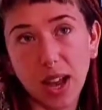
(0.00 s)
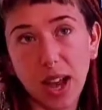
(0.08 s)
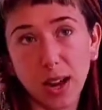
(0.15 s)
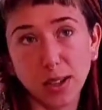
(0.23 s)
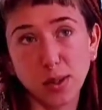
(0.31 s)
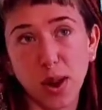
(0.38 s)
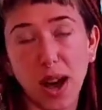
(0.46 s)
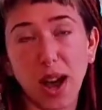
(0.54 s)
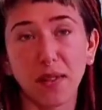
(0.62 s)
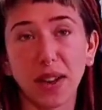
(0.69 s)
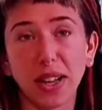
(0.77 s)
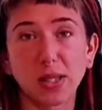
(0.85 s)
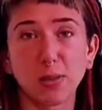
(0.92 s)
also
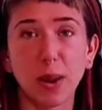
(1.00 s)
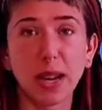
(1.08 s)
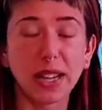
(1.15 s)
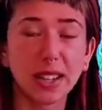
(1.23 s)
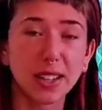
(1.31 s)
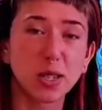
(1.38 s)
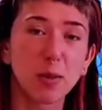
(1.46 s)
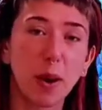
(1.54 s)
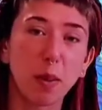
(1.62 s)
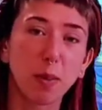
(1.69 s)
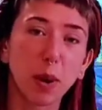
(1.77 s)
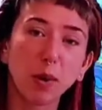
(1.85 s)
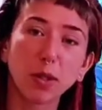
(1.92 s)
have had some ideas
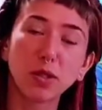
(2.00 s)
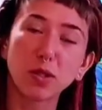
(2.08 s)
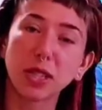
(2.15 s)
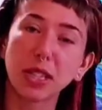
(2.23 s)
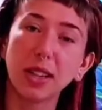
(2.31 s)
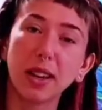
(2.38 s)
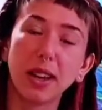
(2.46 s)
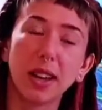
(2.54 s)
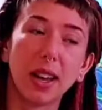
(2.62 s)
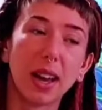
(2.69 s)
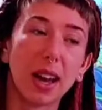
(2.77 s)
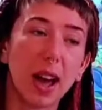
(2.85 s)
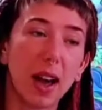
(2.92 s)
about poetry.
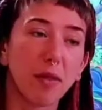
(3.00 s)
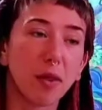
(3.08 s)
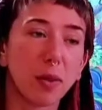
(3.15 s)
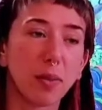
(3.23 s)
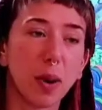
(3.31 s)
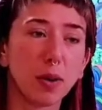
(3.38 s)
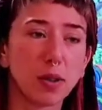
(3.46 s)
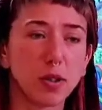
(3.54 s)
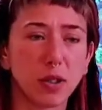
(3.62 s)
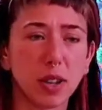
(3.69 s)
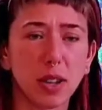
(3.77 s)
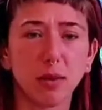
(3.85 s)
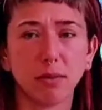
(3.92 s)
I have a
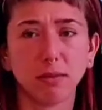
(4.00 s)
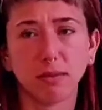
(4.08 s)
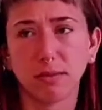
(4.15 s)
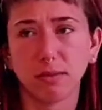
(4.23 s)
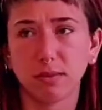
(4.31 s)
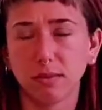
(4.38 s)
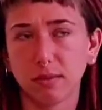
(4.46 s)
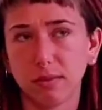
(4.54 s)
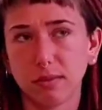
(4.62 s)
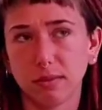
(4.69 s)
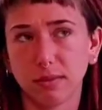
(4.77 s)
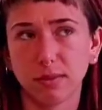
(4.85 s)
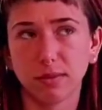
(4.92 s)
poetry
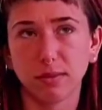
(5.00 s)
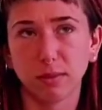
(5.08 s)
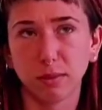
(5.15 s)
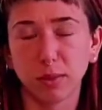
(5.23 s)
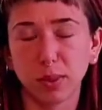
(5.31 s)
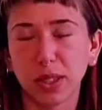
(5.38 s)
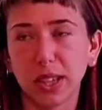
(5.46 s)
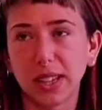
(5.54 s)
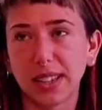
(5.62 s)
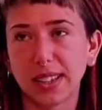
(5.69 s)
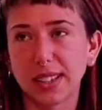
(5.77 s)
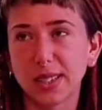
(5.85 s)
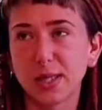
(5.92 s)

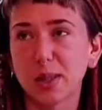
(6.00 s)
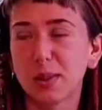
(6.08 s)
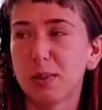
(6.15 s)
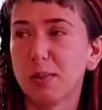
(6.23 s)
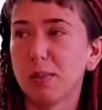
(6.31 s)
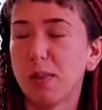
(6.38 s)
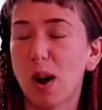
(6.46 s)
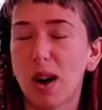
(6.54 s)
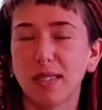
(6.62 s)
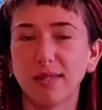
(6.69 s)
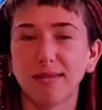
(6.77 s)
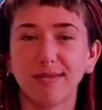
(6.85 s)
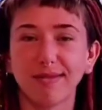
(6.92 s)
playlist,
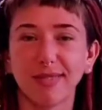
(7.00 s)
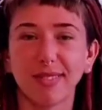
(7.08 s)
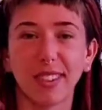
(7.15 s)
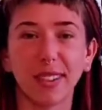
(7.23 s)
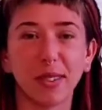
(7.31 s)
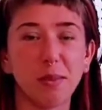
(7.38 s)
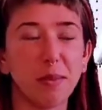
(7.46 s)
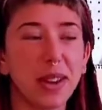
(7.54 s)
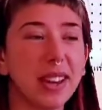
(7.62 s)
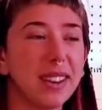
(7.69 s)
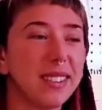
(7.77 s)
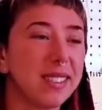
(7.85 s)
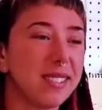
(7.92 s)
not on the
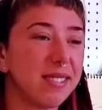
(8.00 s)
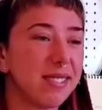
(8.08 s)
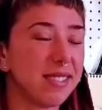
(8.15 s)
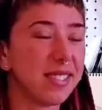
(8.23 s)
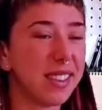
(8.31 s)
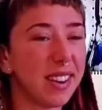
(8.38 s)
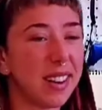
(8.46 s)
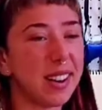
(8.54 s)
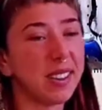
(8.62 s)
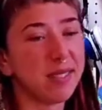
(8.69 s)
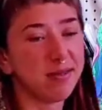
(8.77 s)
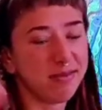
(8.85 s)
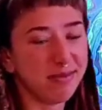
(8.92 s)
main
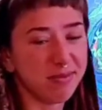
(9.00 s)
part